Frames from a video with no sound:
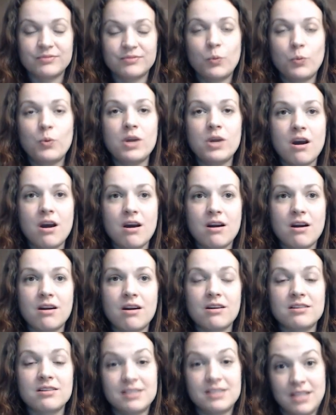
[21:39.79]
We
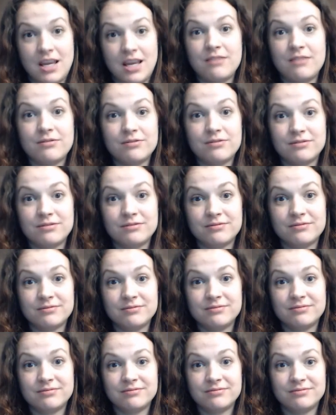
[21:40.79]
are safe.
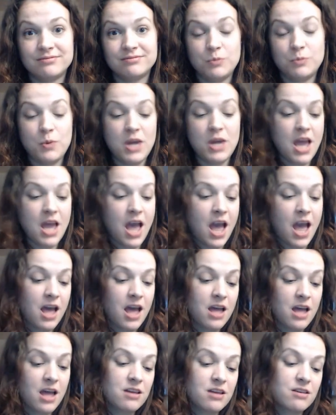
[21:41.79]
We
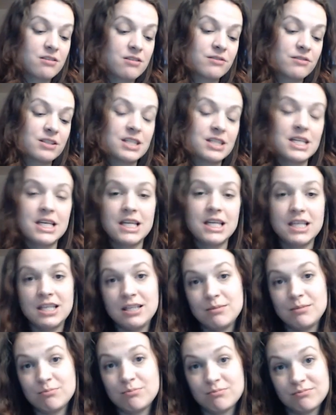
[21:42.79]
have a
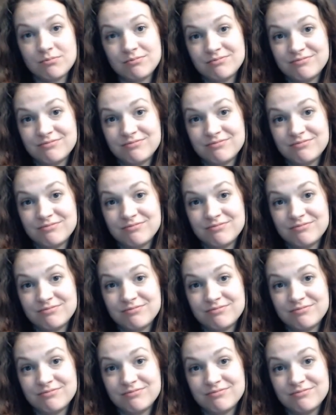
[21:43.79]
team,